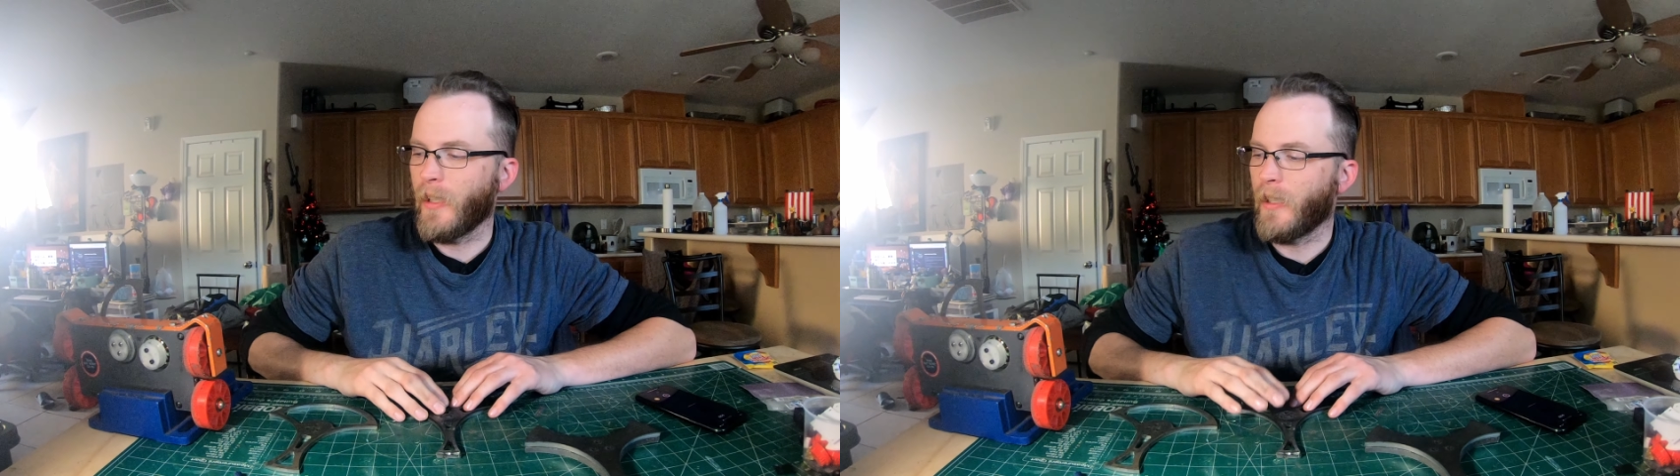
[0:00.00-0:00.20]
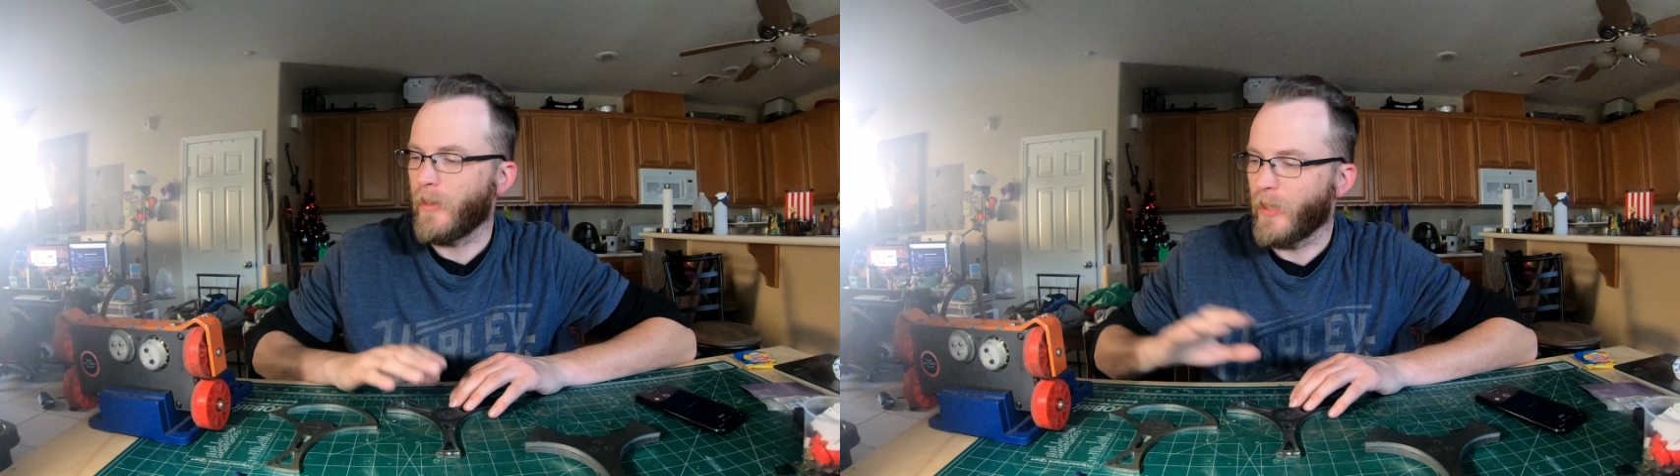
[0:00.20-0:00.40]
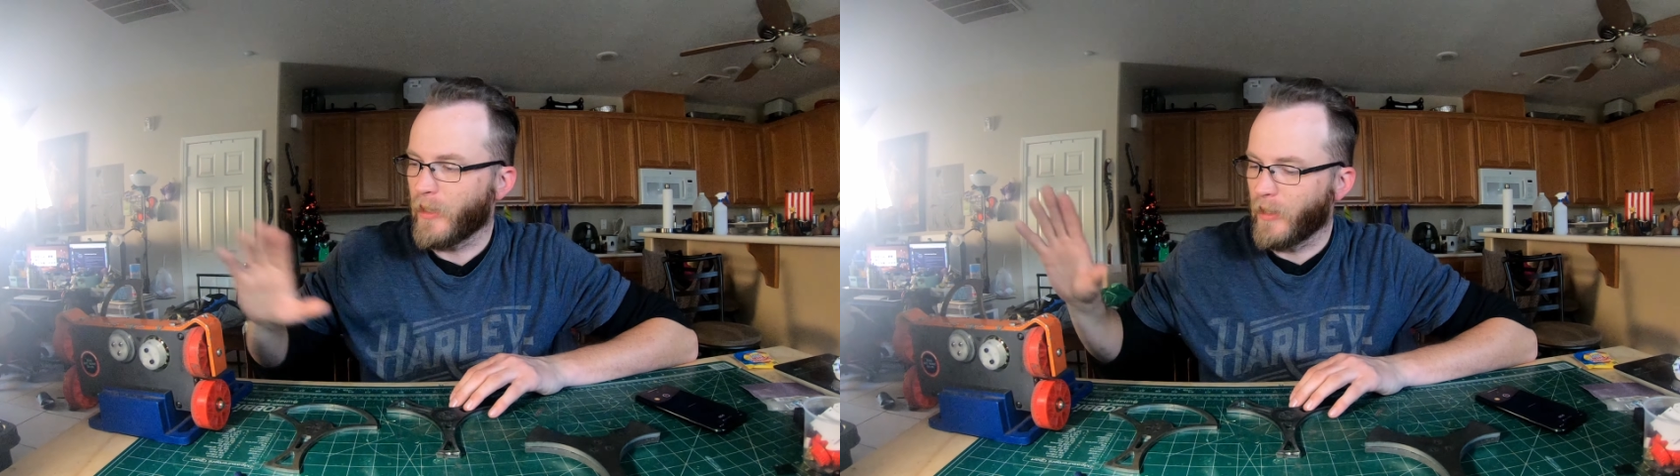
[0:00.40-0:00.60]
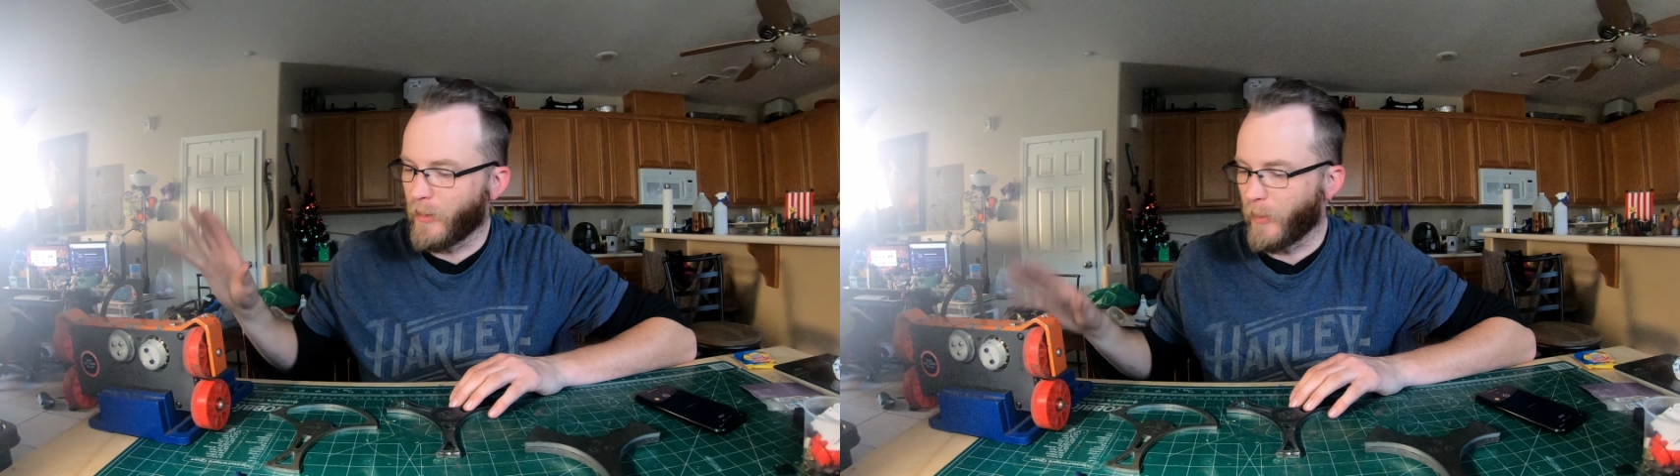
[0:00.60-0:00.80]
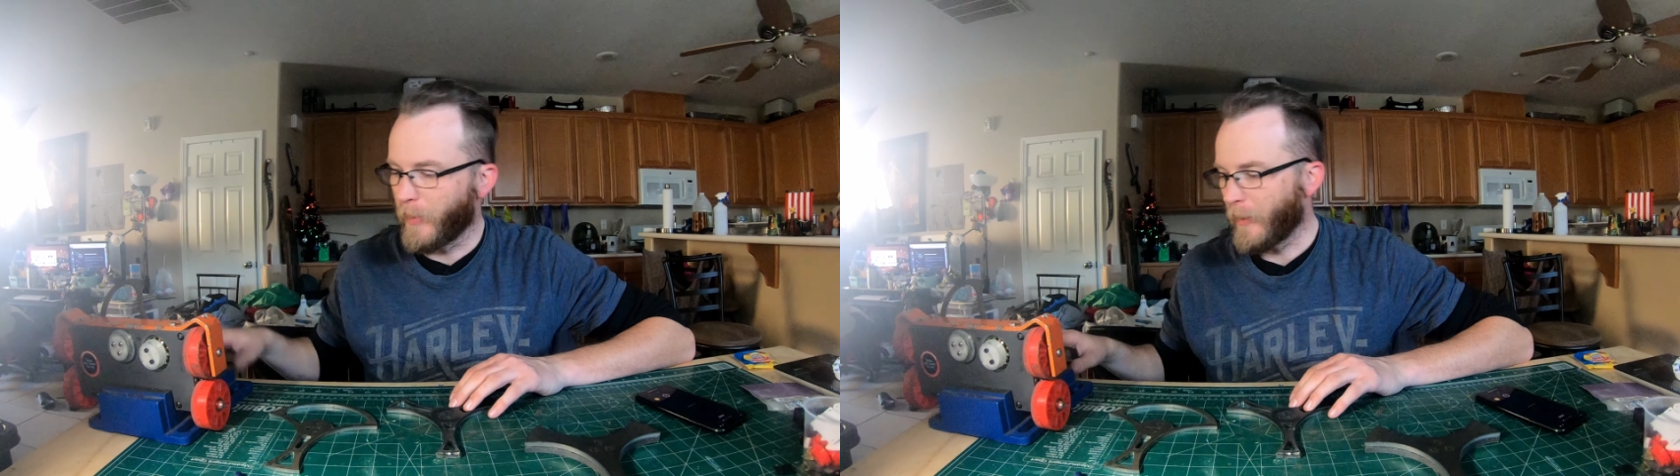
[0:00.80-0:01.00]
and I talked a
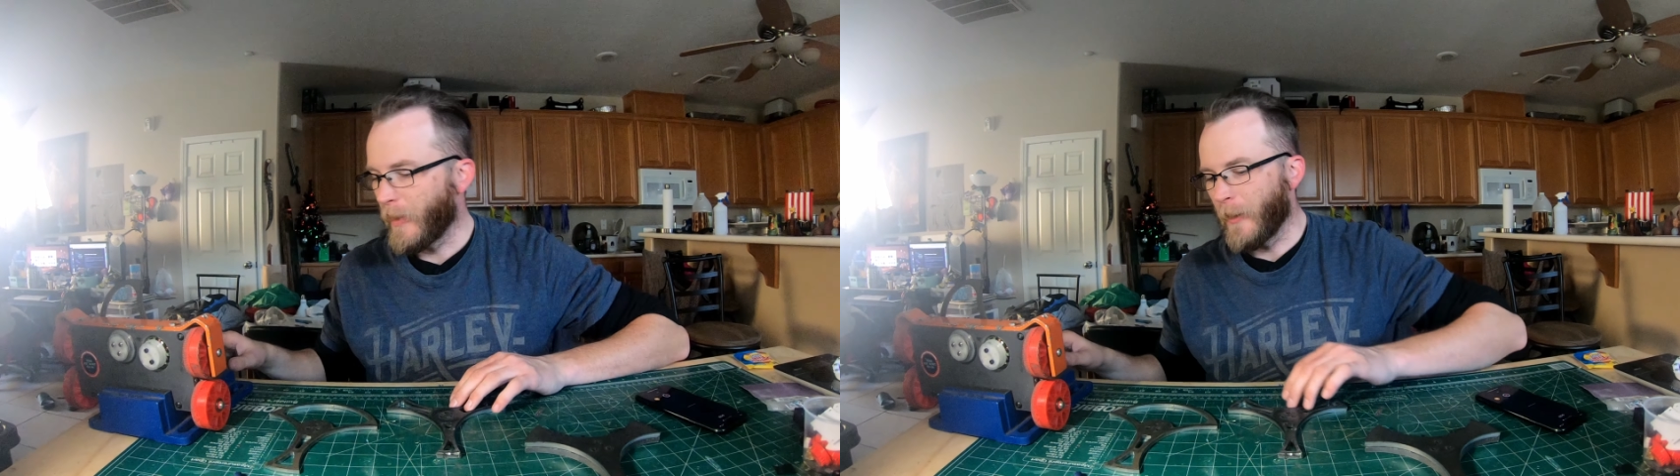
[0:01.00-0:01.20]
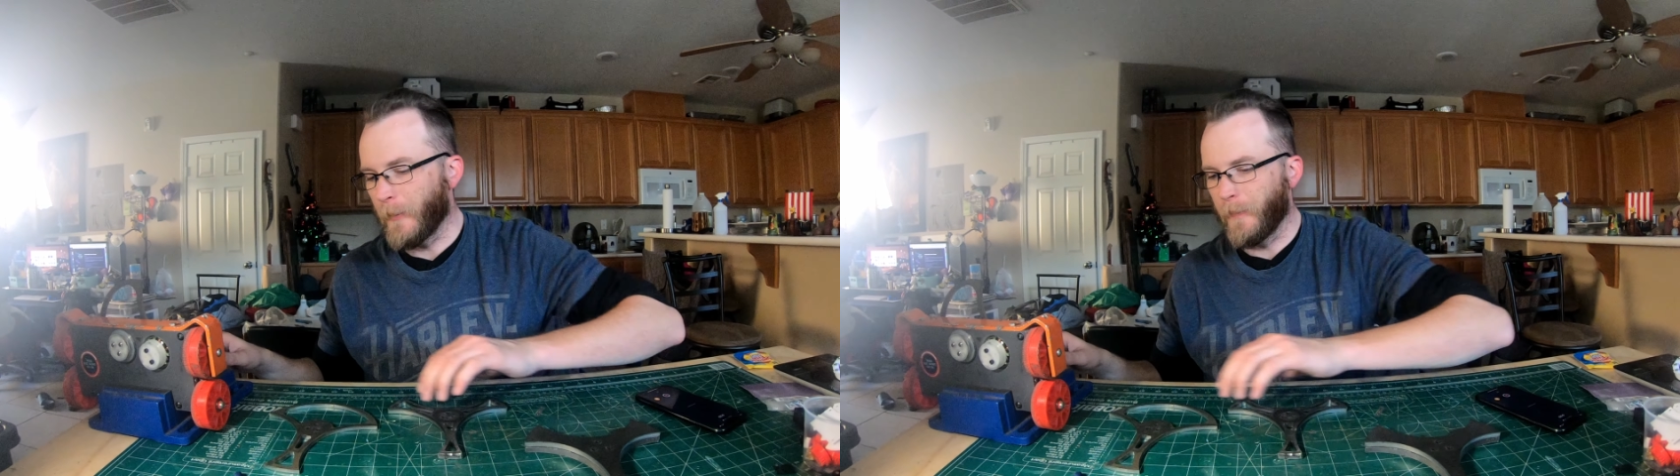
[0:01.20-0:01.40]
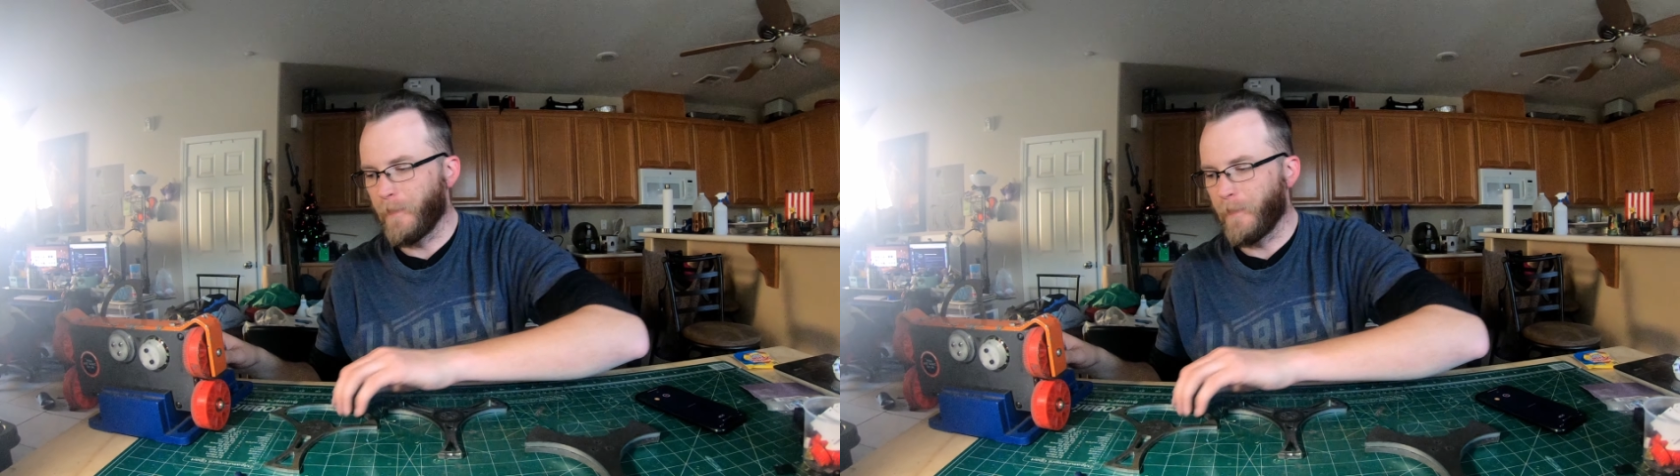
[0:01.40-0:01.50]
little bit about